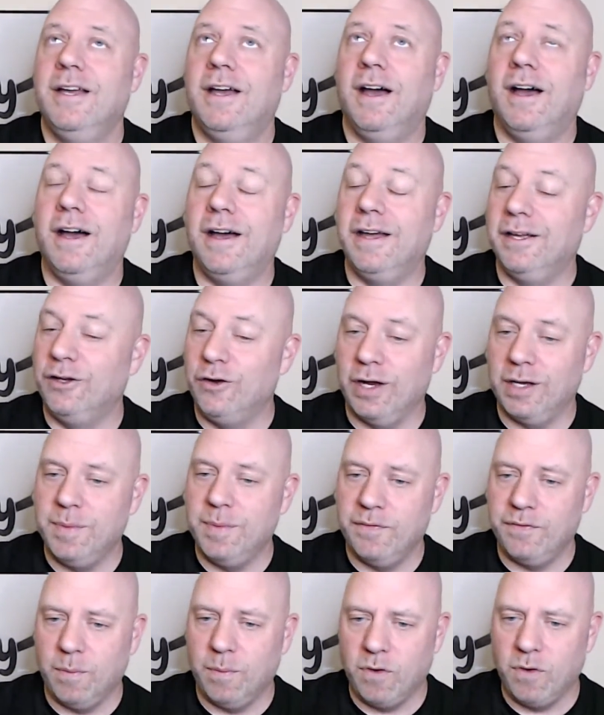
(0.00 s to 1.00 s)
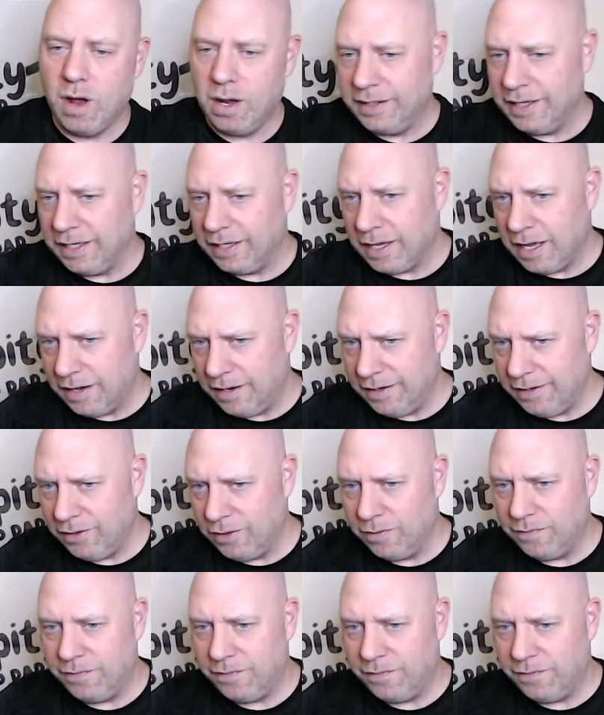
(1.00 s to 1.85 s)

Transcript: and correct me if I'm wrong, Nick. I don't know if